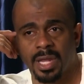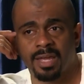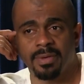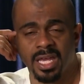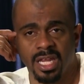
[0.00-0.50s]

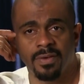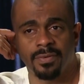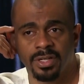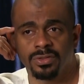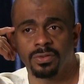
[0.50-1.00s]
That could be any
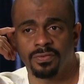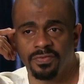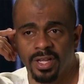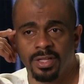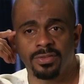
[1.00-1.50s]
of us whose
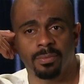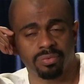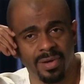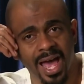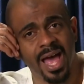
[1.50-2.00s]
feelings
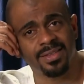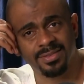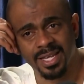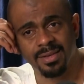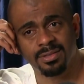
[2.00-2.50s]
of pride
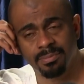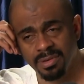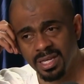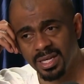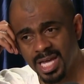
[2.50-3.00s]
seems to
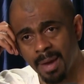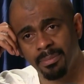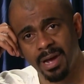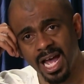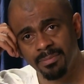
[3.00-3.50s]
be
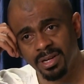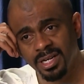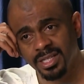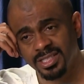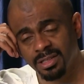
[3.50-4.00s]
compromised
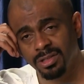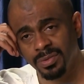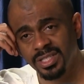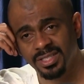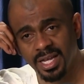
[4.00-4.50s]
because
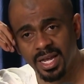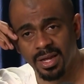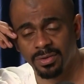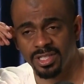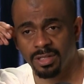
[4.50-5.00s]
something we
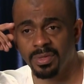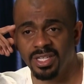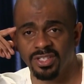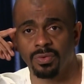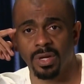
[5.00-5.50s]
said or something we
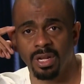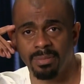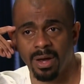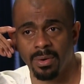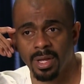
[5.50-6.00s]
disagreed
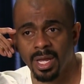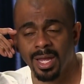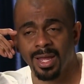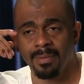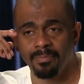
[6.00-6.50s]
about
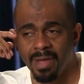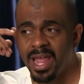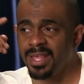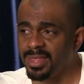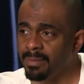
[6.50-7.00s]

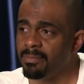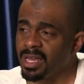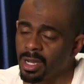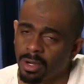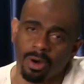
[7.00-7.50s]
made them
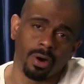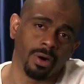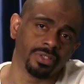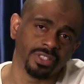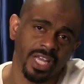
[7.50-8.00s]
make a
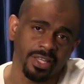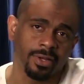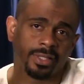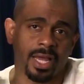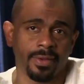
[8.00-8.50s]
call to
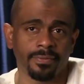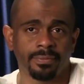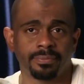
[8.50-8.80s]
take your life.